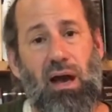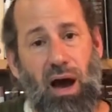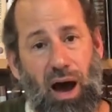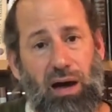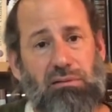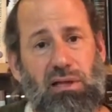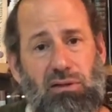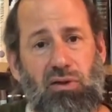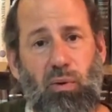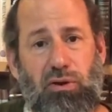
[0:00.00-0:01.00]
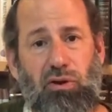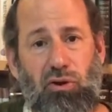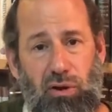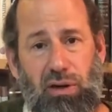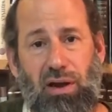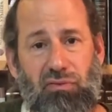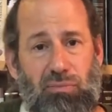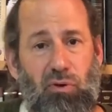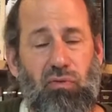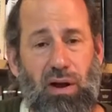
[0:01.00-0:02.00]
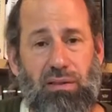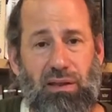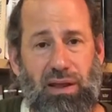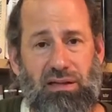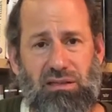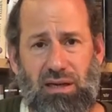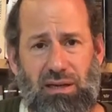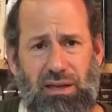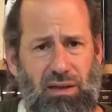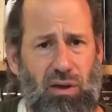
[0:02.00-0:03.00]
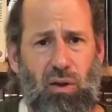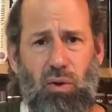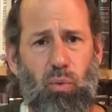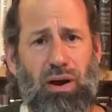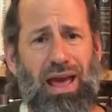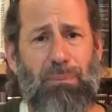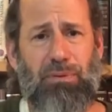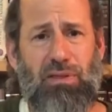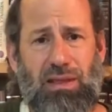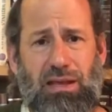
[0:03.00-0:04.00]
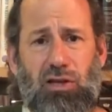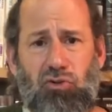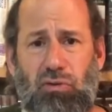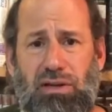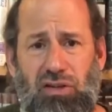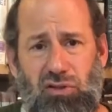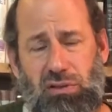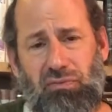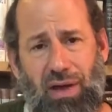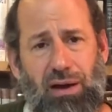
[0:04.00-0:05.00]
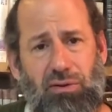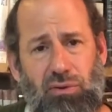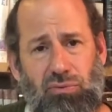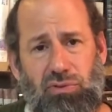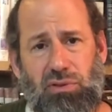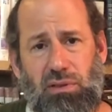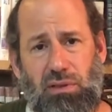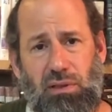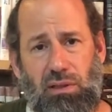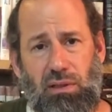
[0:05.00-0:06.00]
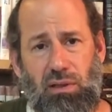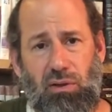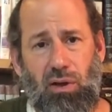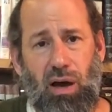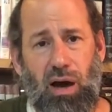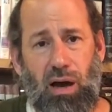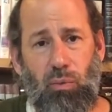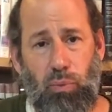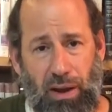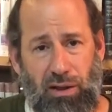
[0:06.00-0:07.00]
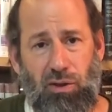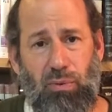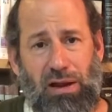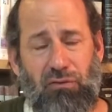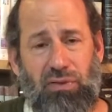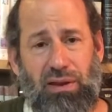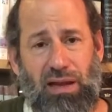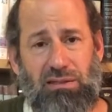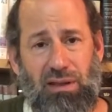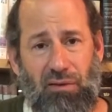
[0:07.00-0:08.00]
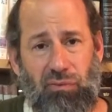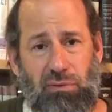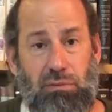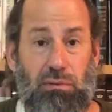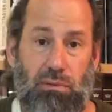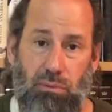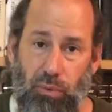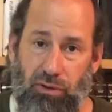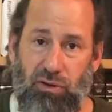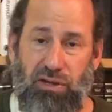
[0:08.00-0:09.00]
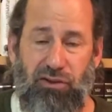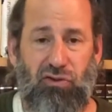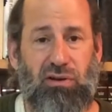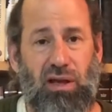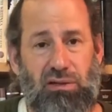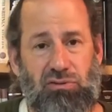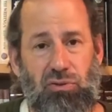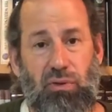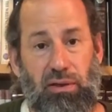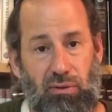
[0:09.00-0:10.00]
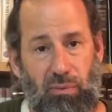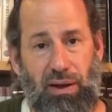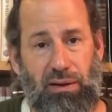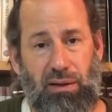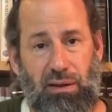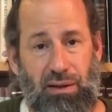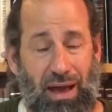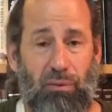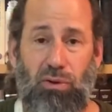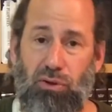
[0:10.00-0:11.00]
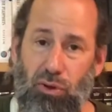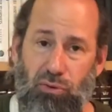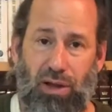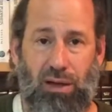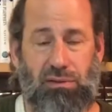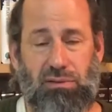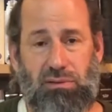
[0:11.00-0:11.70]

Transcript: I'll tell you when you're good enough to move on to the next technique. What happened to the traditional values? When are you ready for the next level? When your teacher tells you that you're ready, not when you tell